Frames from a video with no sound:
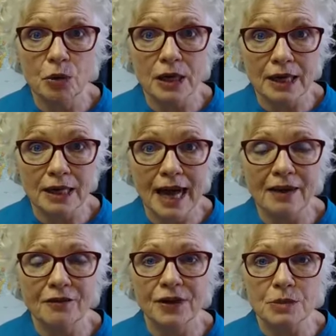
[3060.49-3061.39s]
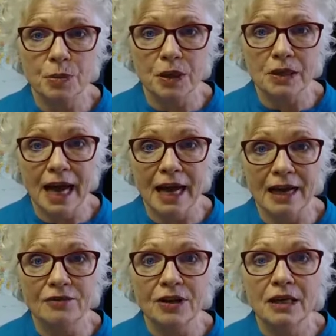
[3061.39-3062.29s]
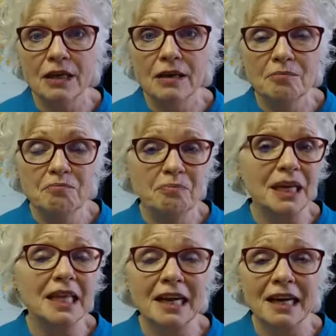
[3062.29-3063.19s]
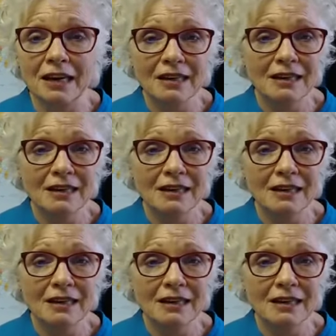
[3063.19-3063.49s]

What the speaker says: 1:00 Facebook Live. Be there.